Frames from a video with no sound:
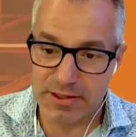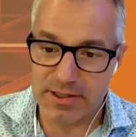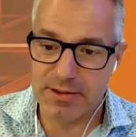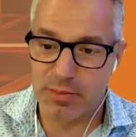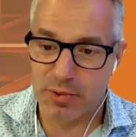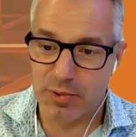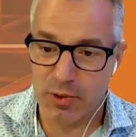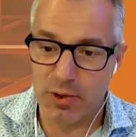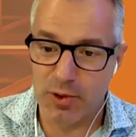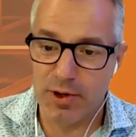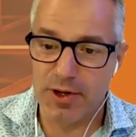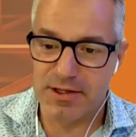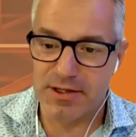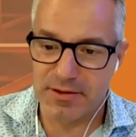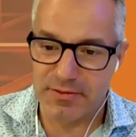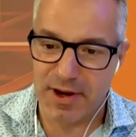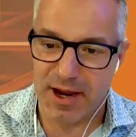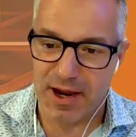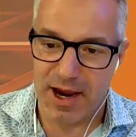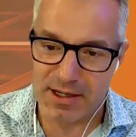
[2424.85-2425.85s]
just
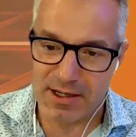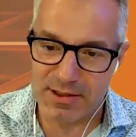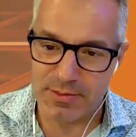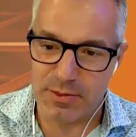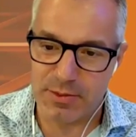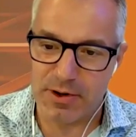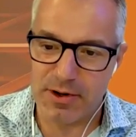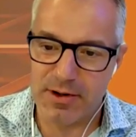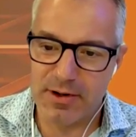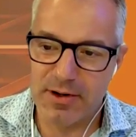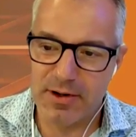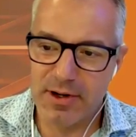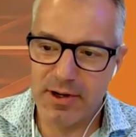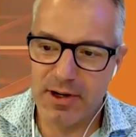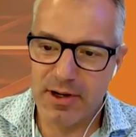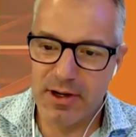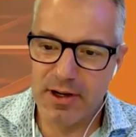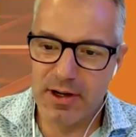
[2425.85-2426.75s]
employees of Kaspar,